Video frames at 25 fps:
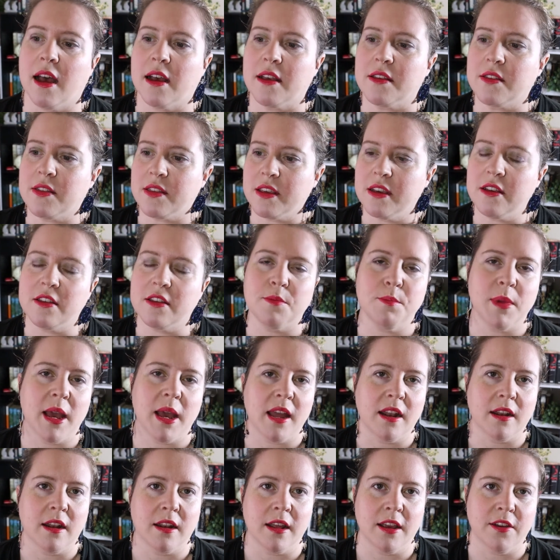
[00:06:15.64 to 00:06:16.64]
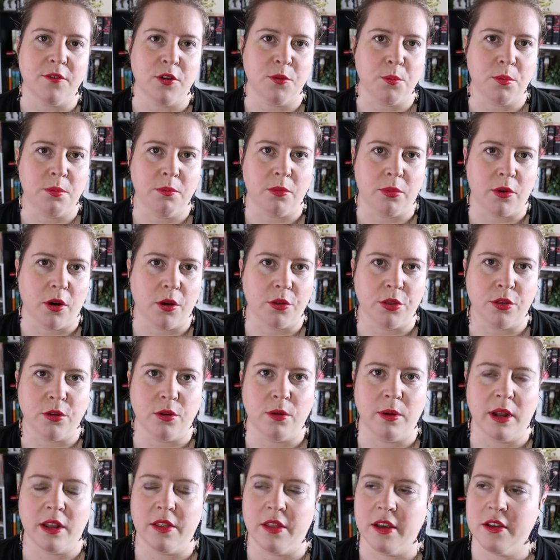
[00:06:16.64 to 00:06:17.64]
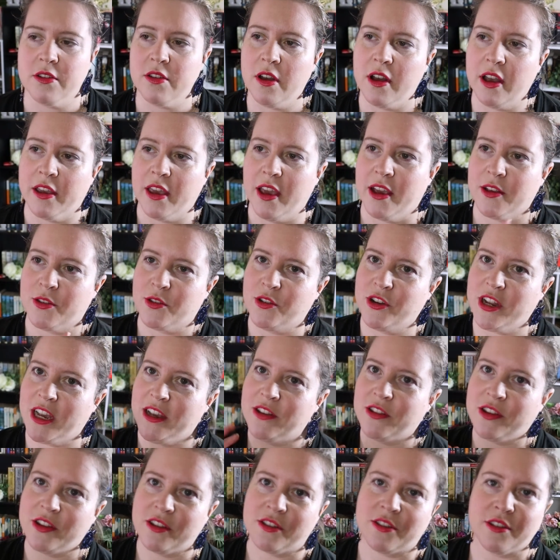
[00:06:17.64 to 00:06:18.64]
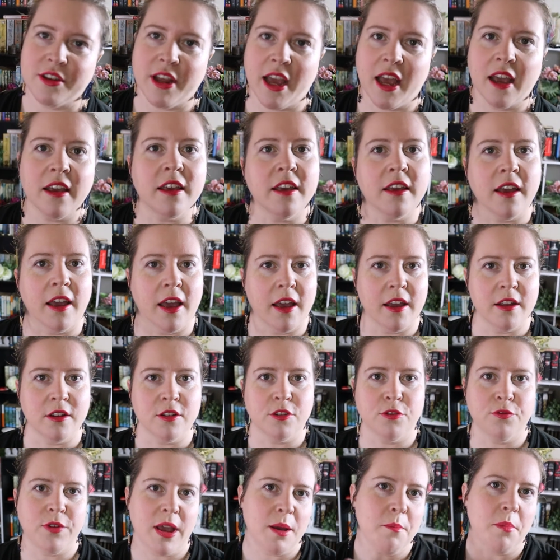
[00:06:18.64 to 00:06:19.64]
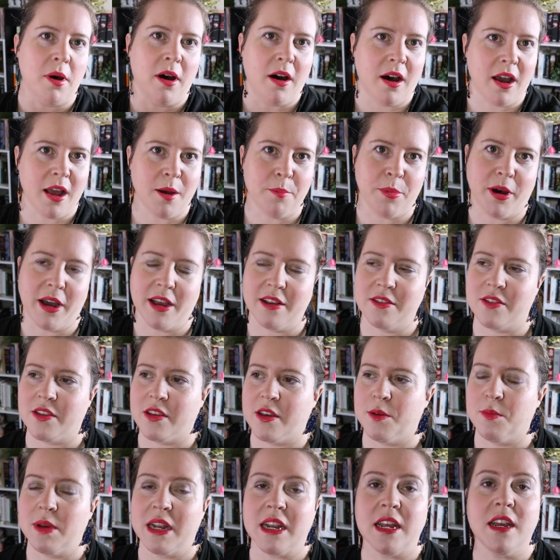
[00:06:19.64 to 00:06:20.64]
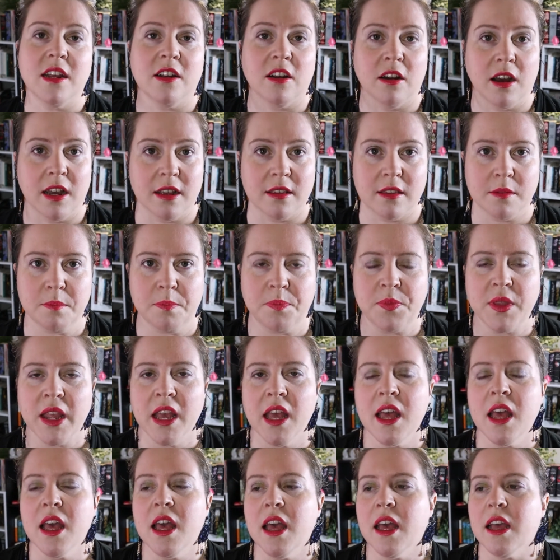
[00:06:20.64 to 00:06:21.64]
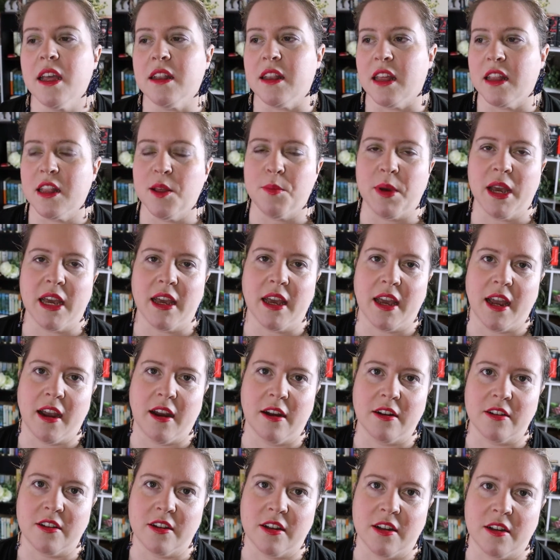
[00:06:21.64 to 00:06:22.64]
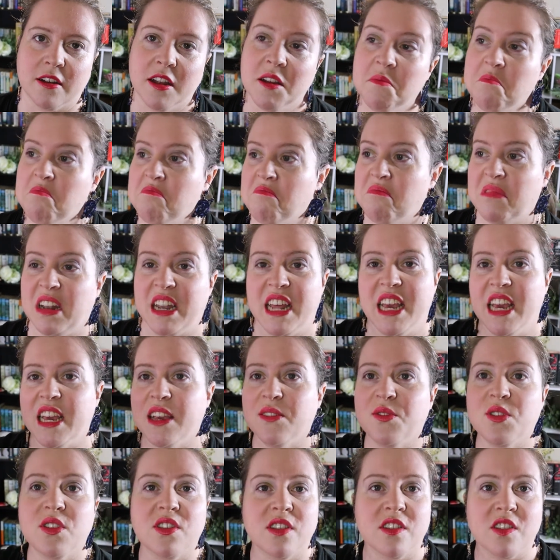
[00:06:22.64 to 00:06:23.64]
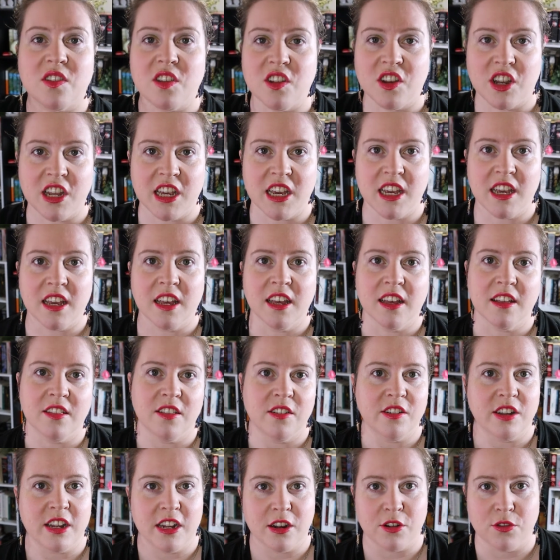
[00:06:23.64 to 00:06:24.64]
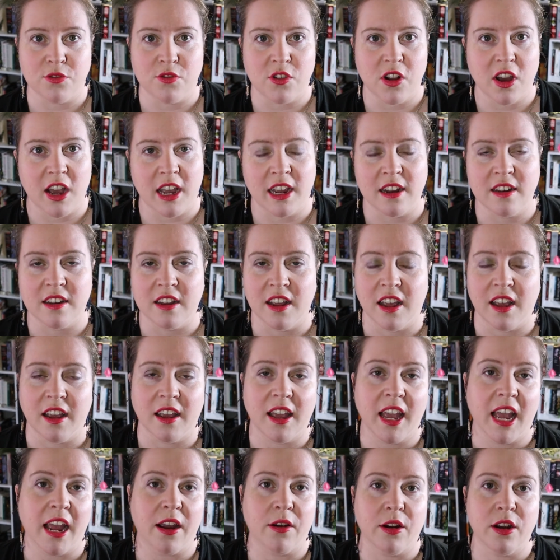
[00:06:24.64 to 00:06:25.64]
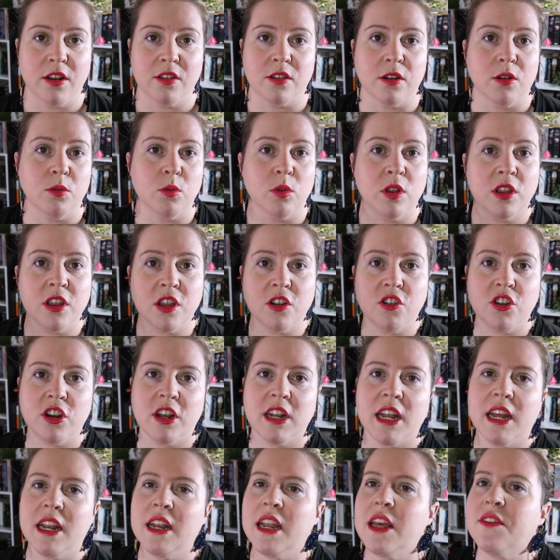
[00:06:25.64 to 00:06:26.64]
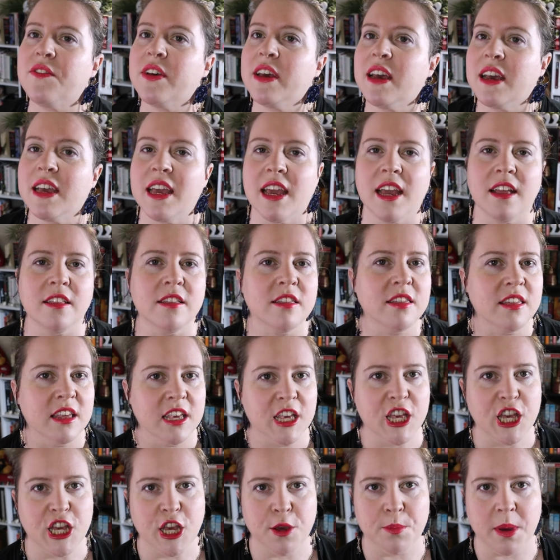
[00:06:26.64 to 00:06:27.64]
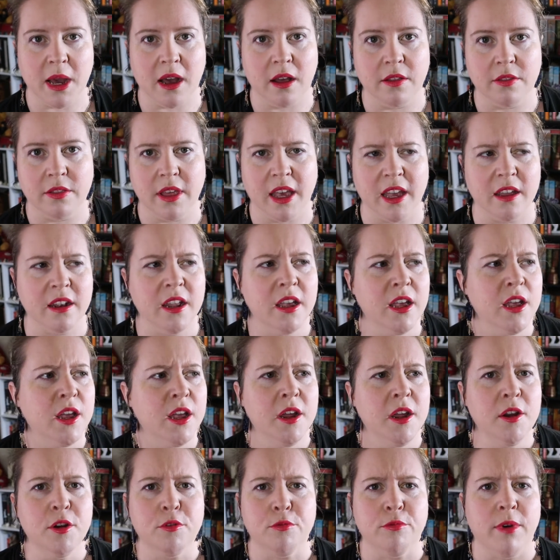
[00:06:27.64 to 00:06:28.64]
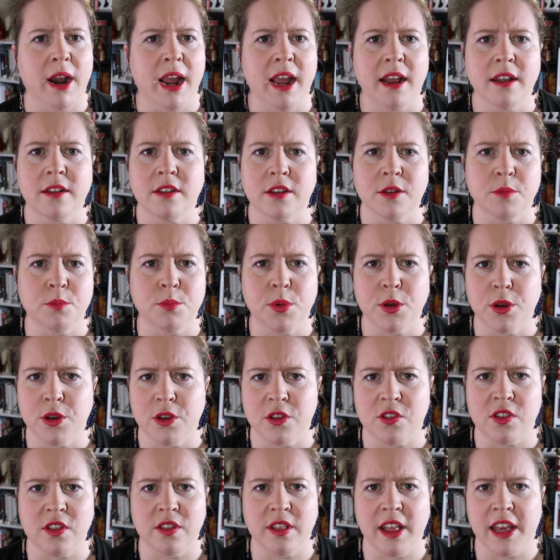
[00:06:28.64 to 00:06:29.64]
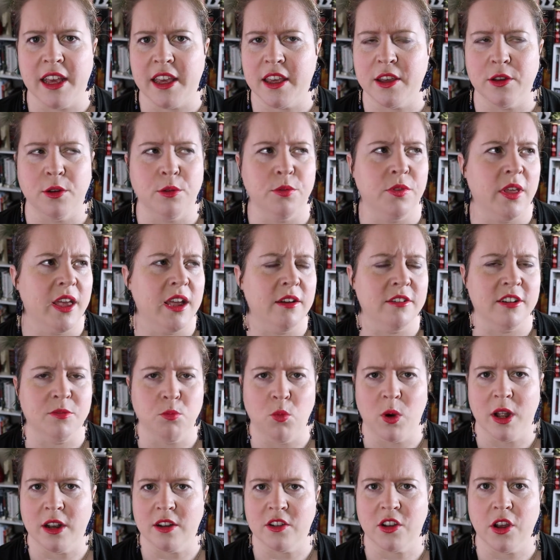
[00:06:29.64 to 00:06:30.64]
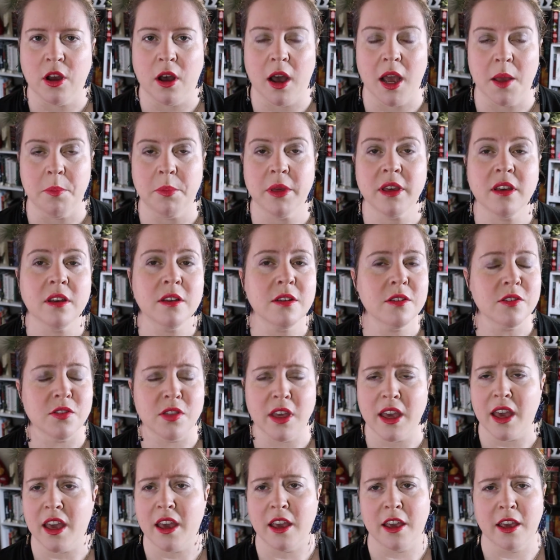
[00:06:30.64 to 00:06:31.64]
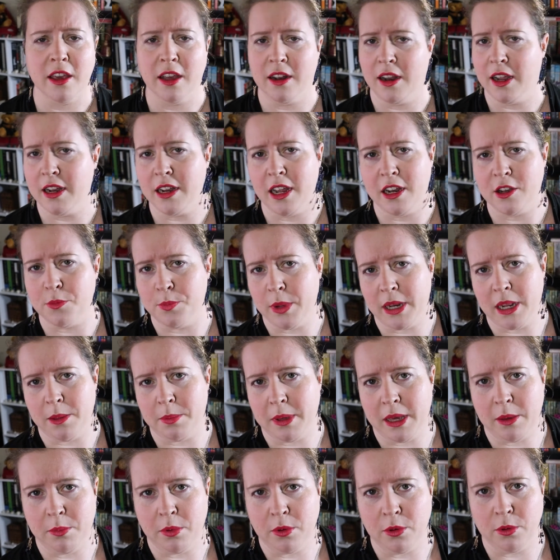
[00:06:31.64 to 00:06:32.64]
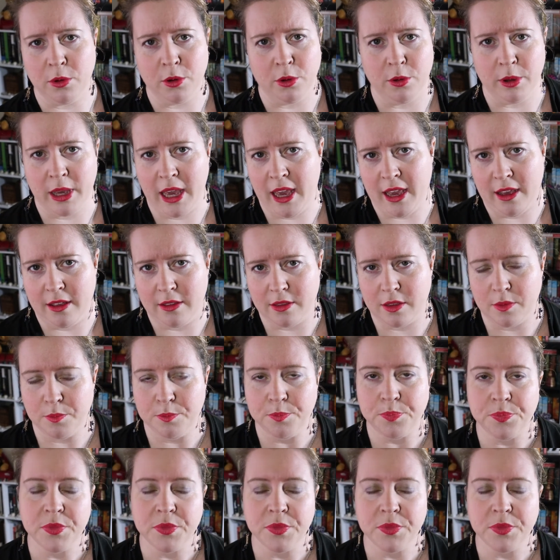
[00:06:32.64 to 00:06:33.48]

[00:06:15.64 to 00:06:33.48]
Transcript: sees a man leave a brothel and thinks, oh yes, tasty snack, and vampire bites him and he dies. Then the main character leaves the city in the dead of night and carries on with their journey, never again thinking about that random person they killed that one time, because they kill and eat many people, who cares.